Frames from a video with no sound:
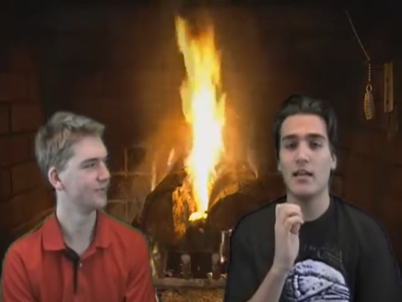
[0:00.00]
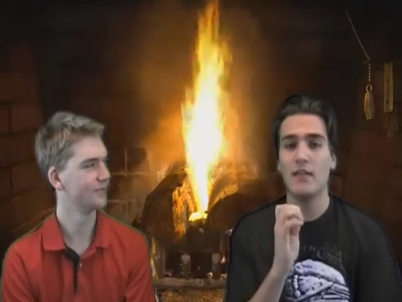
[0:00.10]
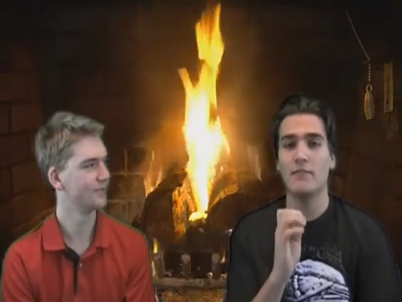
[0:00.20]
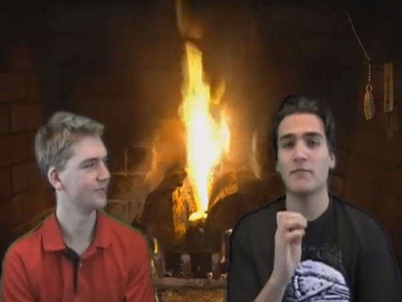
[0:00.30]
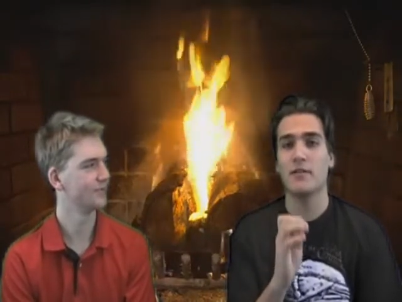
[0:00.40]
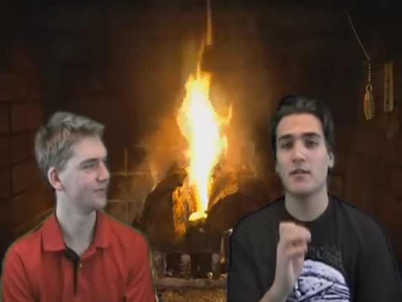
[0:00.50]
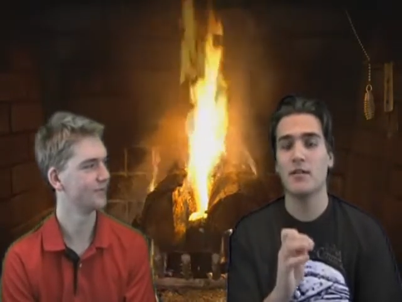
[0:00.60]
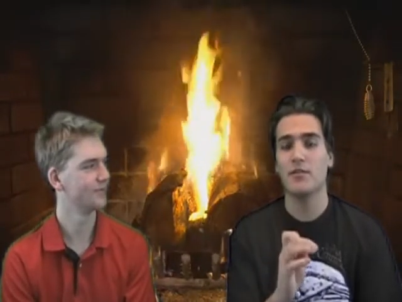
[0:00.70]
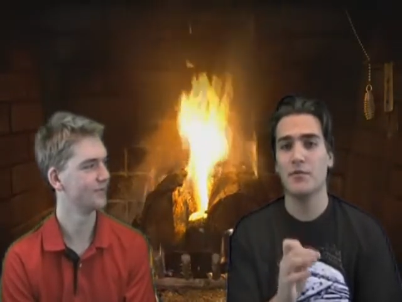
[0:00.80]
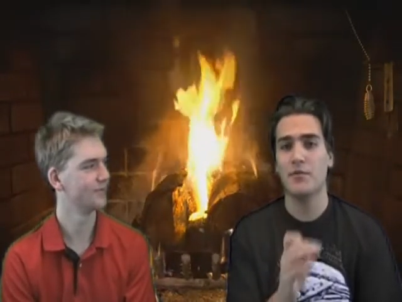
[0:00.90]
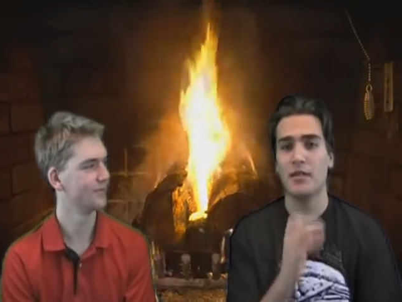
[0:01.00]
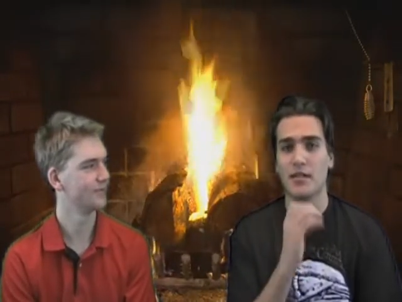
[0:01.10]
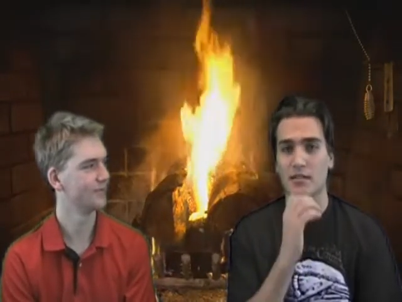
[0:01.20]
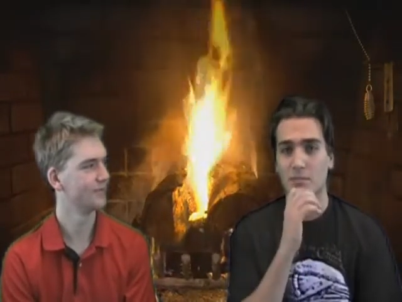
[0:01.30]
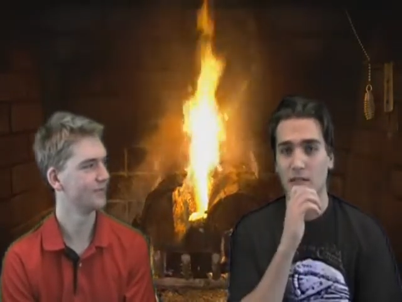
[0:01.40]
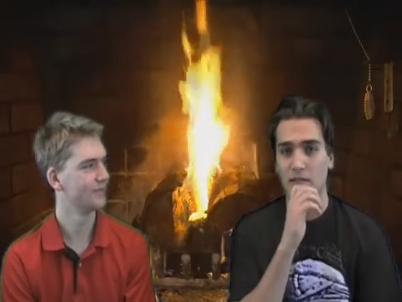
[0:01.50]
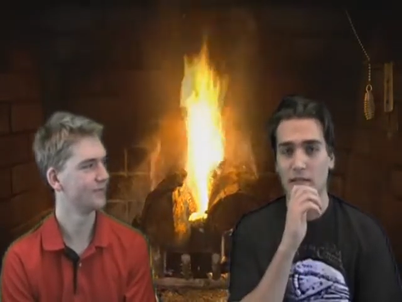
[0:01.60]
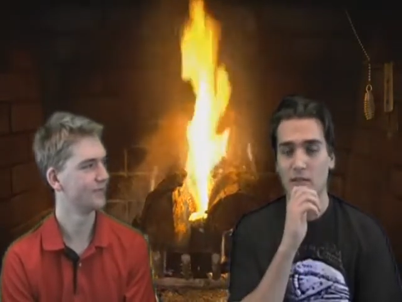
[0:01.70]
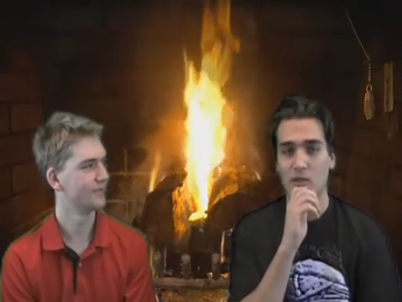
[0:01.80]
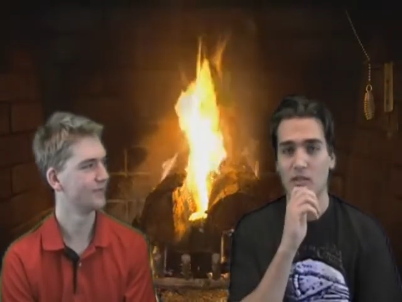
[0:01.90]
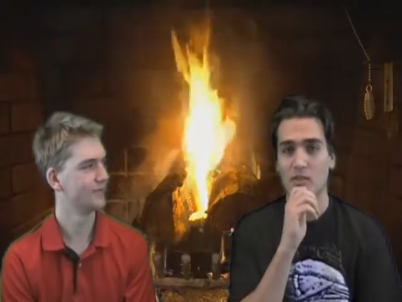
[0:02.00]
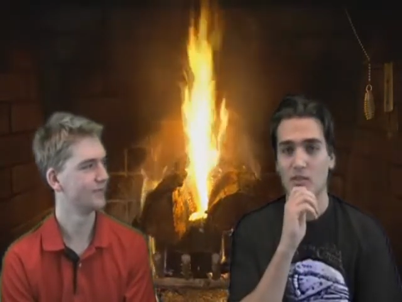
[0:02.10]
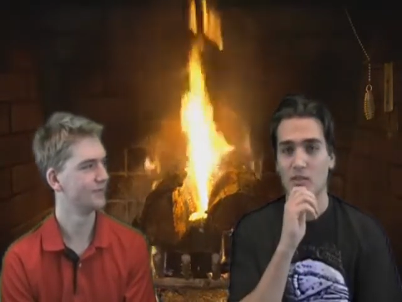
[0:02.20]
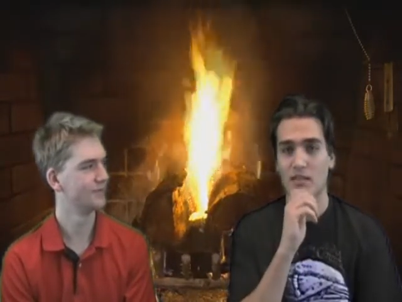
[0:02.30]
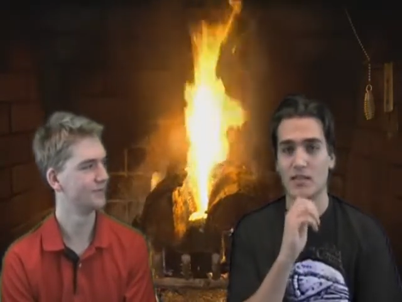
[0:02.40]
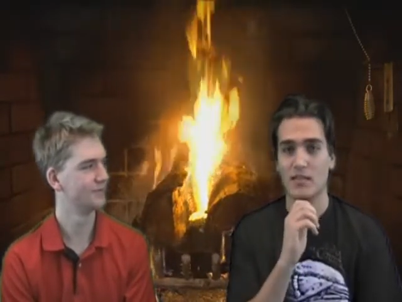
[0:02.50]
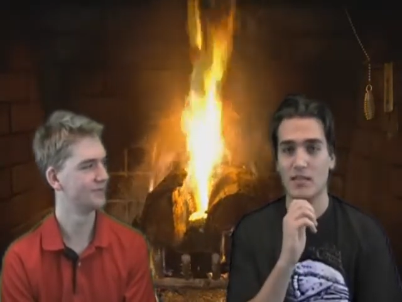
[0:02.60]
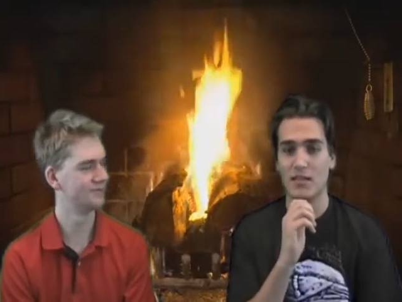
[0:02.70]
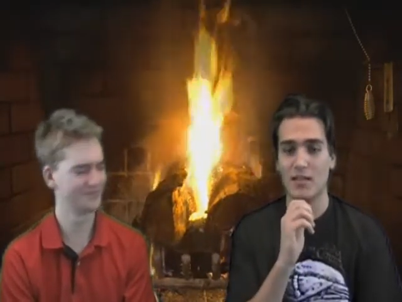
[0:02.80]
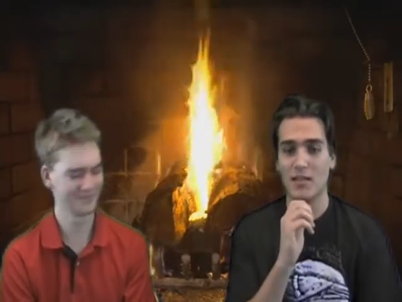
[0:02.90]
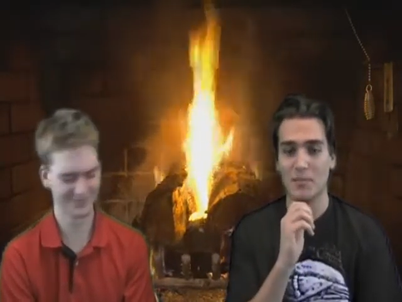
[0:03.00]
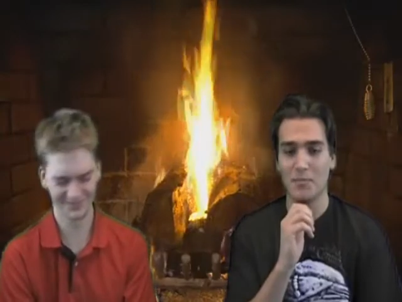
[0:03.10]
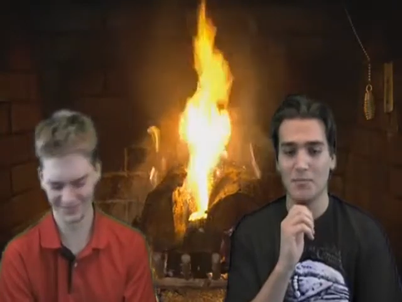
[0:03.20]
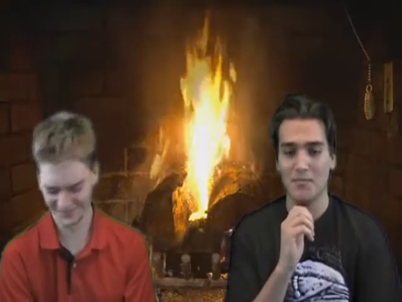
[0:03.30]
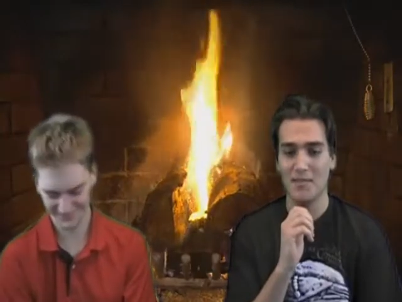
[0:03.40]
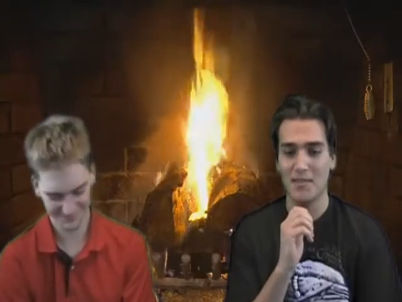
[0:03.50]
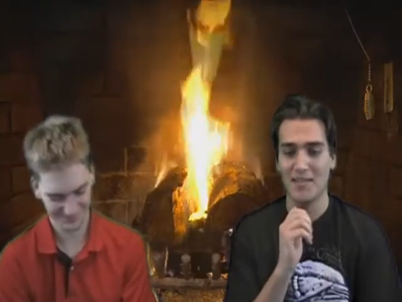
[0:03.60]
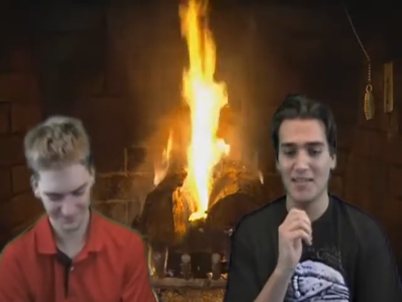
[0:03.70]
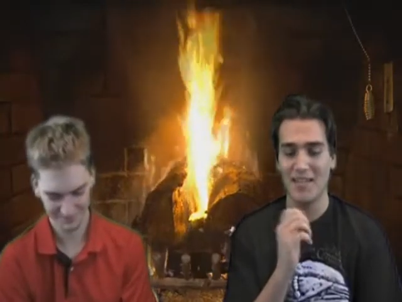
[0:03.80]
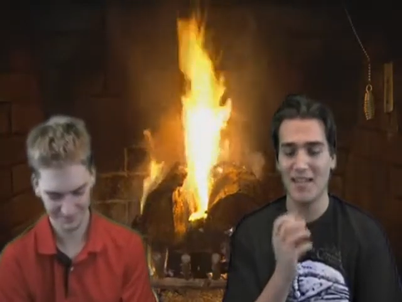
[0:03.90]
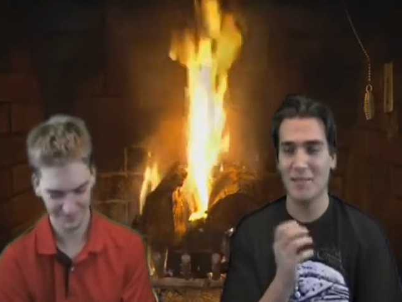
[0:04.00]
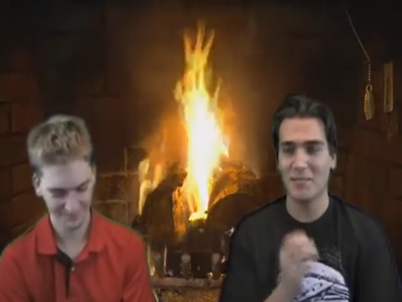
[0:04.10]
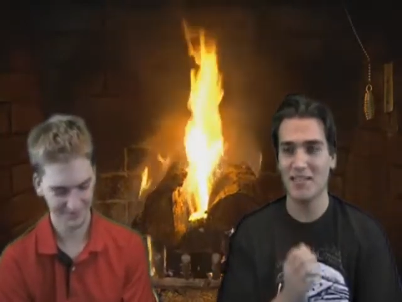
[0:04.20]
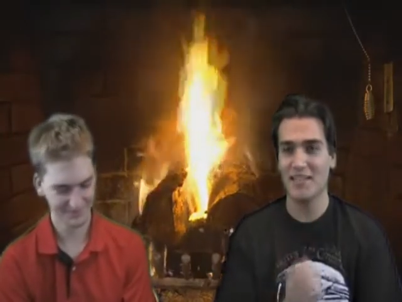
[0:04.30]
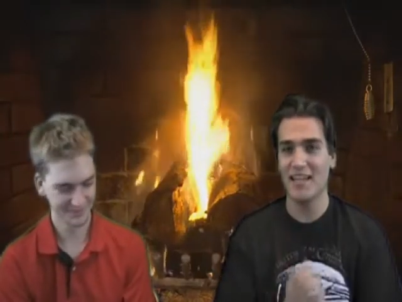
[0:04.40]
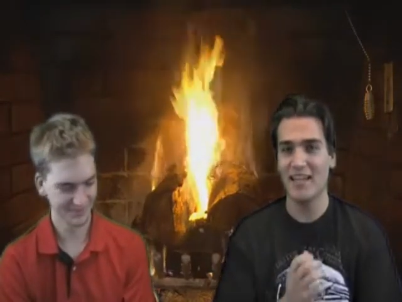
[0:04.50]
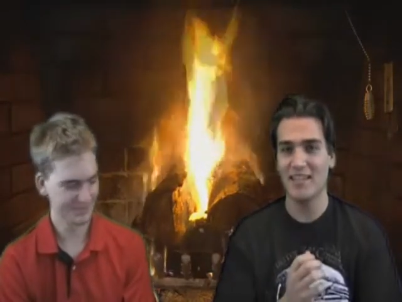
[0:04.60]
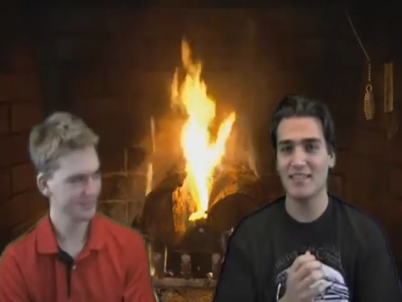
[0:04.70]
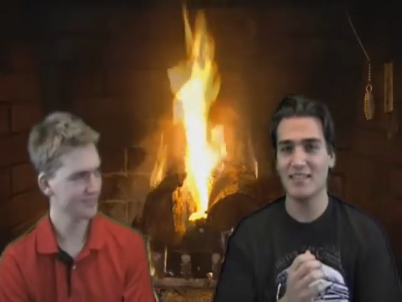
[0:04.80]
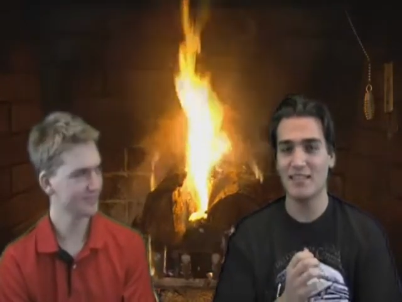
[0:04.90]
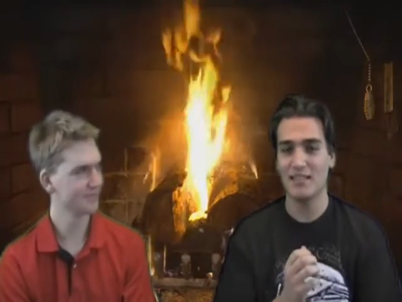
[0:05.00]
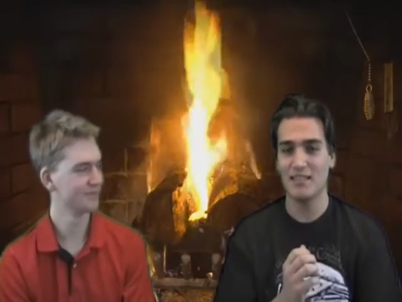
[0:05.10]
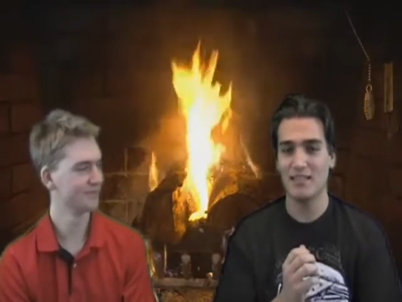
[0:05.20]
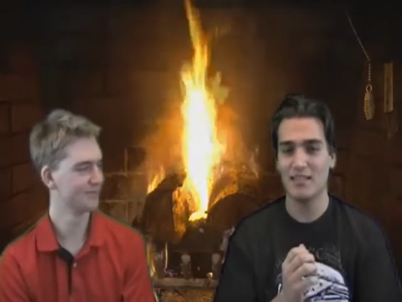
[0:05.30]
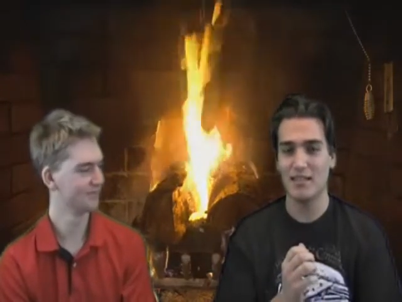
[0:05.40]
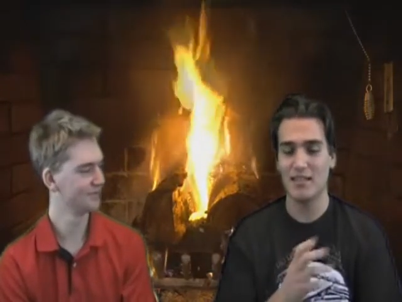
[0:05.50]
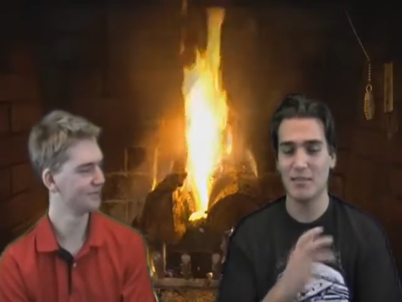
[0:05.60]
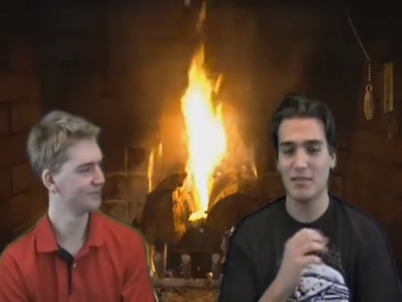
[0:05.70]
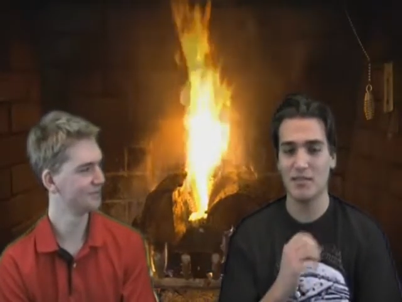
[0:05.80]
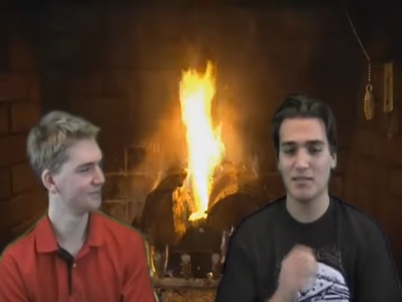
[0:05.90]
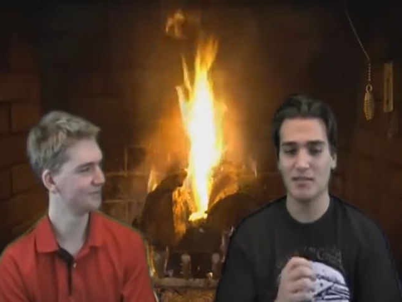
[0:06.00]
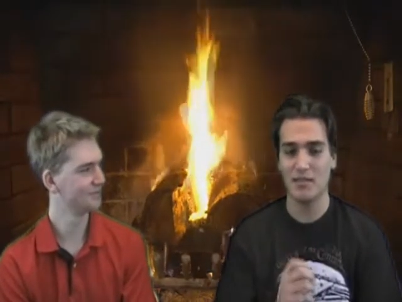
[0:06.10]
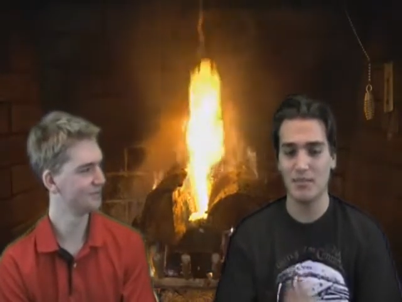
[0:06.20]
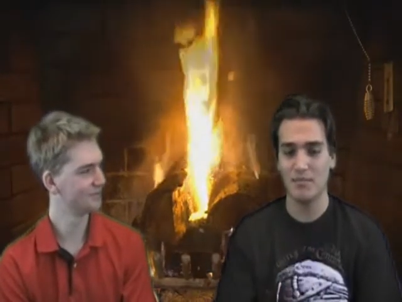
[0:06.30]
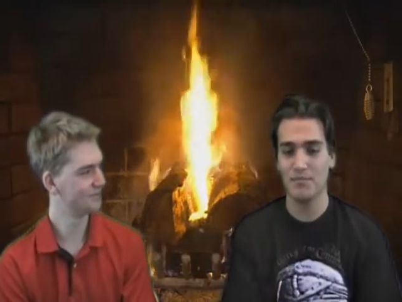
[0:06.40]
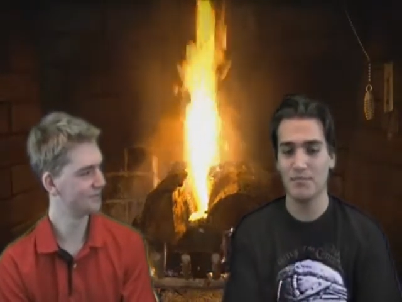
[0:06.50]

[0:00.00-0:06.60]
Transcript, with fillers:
Speaker 1: If uh, if you think I smell like a restaurant, um, namely Denny's, that's because um,